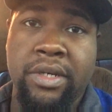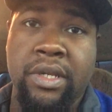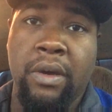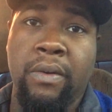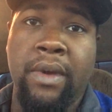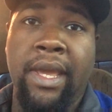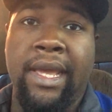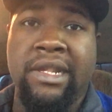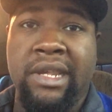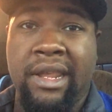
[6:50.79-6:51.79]
So
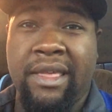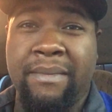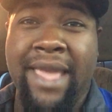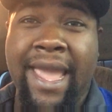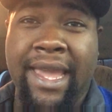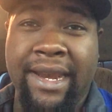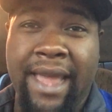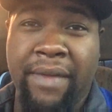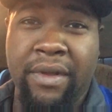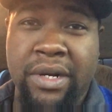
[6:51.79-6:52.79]
instead of them yanking
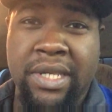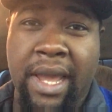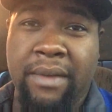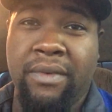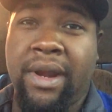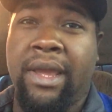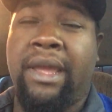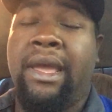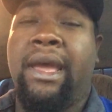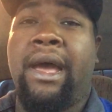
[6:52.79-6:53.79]
down their sound rig,
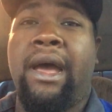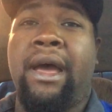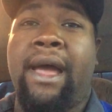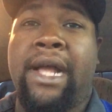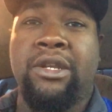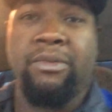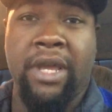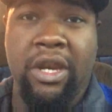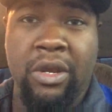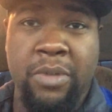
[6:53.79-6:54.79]
I told them they
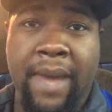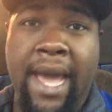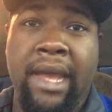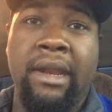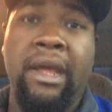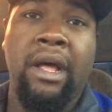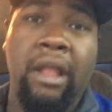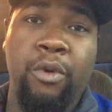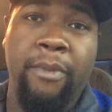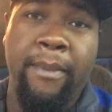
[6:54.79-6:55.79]
can use mine
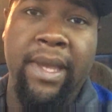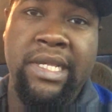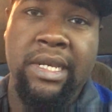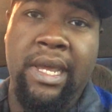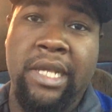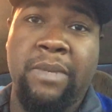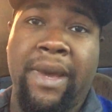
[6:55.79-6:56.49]
along with my mixing desk.